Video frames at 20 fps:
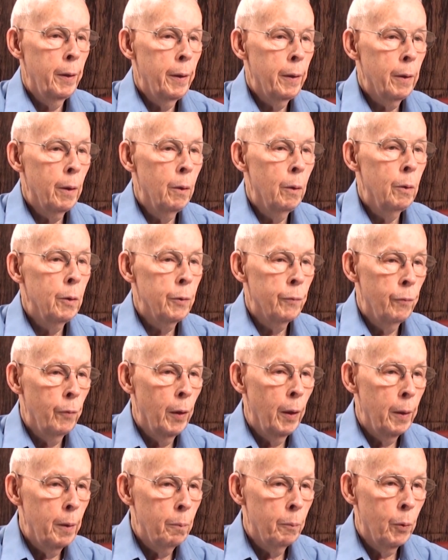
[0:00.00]
to go is
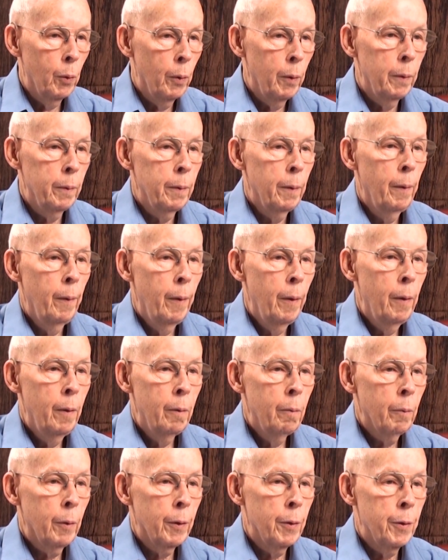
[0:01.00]
very important,
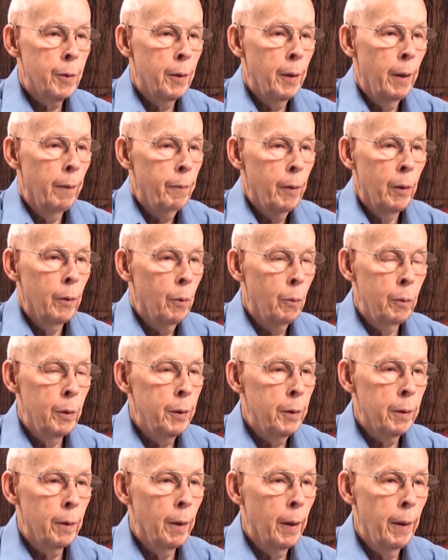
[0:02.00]
because you never know when
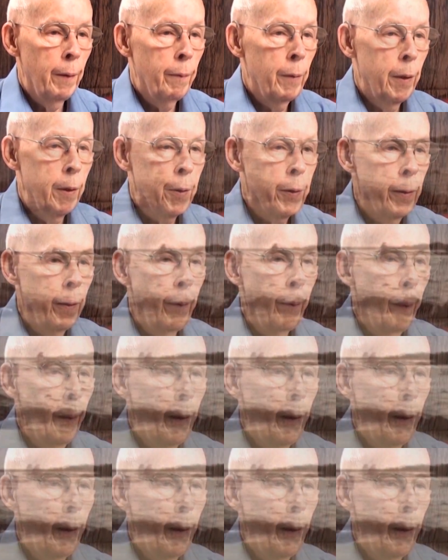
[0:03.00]
you're going to have an incident.